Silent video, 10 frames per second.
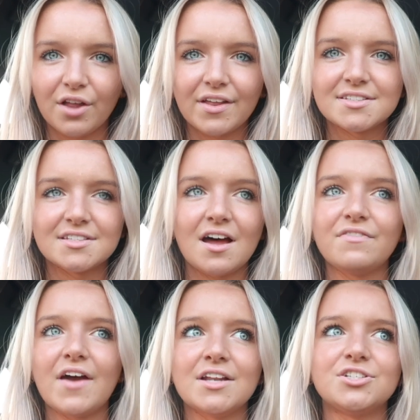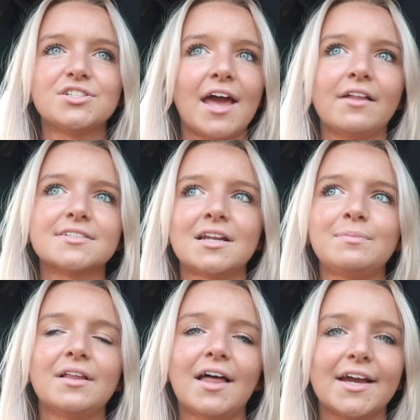and all that stuff, and Kayla's gonna
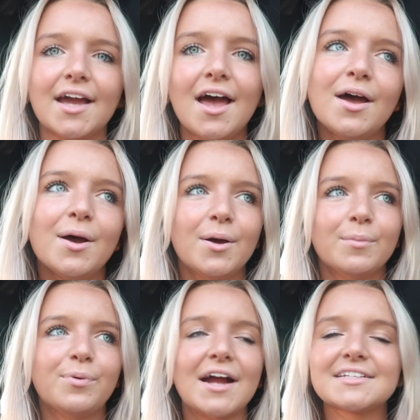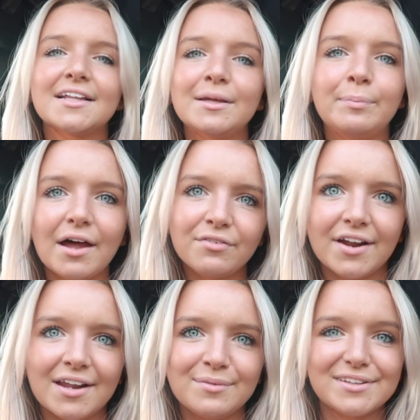be like, practically
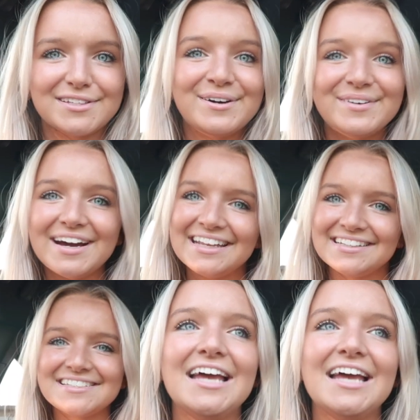bedridden with twins.